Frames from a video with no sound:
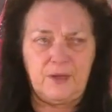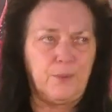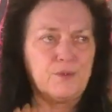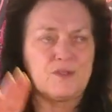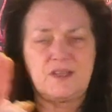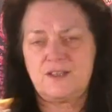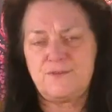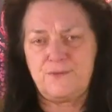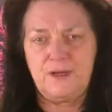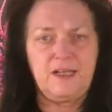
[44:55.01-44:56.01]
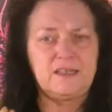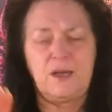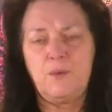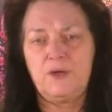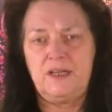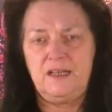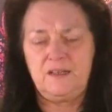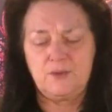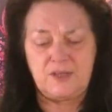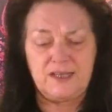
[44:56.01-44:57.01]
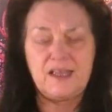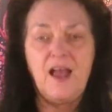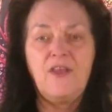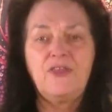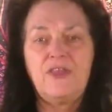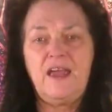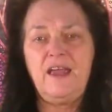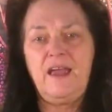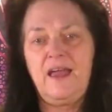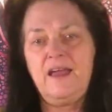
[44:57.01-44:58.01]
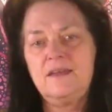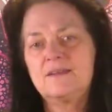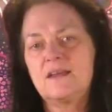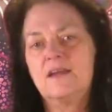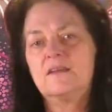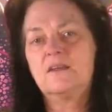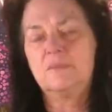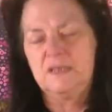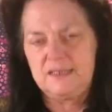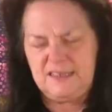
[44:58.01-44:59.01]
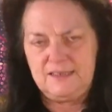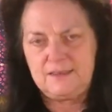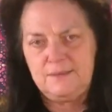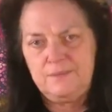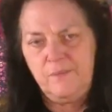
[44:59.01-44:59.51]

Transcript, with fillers: They weren't schizophrenic. They weren't any of those things. They had psychic abilities.